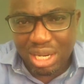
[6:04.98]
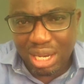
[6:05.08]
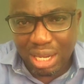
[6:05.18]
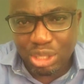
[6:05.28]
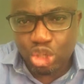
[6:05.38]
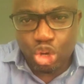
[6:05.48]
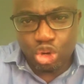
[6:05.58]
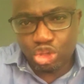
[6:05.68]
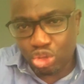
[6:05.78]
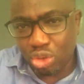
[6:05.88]
a
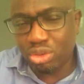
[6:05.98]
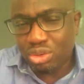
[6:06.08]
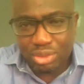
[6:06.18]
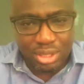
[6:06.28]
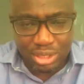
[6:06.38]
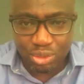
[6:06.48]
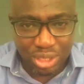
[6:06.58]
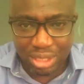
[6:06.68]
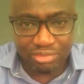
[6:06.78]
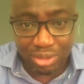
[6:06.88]
doctor. There's no
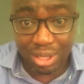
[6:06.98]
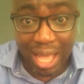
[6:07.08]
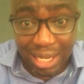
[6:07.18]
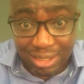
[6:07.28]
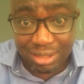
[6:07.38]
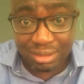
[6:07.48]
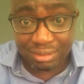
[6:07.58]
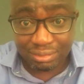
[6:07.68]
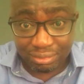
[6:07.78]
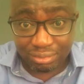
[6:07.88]
need for that.
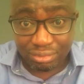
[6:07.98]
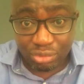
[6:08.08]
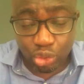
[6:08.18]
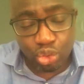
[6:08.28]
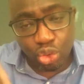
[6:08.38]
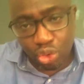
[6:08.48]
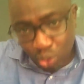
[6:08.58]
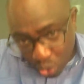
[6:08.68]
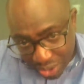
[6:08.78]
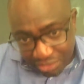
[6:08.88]
Your
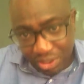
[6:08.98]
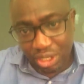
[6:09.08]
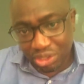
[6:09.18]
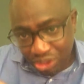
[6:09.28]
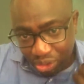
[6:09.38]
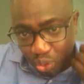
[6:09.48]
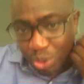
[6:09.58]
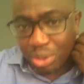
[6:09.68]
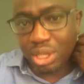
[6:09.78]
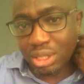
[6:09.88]
qualification
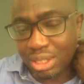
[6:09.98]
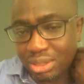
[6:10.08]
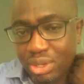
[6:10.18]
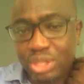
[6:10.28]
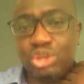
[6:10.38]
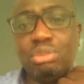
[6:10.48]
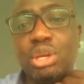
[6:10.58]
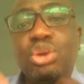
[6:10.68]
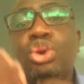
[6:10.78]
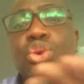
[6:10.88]
within the
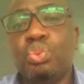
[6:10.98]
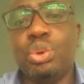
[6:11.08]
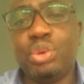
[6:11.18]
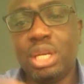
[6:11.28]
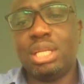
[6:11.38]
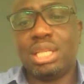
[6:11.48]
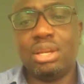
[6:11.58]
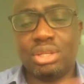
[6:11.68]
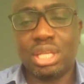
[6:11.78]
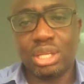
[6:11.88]
resume will really
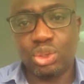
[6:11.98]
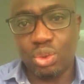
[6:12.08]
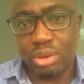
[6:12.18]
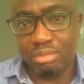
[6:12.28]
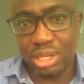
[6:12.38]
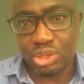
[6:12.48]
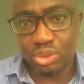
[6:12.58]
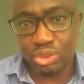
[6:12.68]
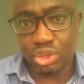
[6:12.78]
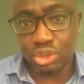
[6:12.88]
tell us that you are a
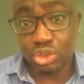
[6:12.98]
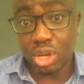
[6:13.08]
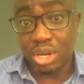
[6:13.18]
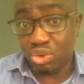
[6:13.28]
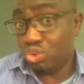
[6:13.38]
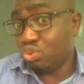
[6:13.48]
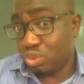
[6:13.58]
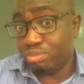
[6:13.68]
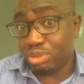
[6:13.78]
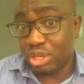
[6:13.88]
medical doctor, and you
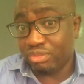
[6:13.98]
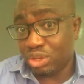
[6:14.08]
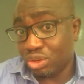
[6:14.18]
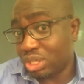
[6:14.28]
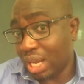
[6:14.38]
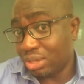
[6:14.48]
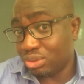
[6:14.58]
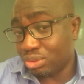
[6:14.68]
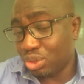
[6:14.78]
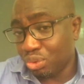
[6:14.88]
will be given your
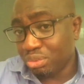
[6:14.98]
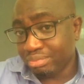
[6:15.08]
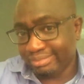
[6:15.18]
title. So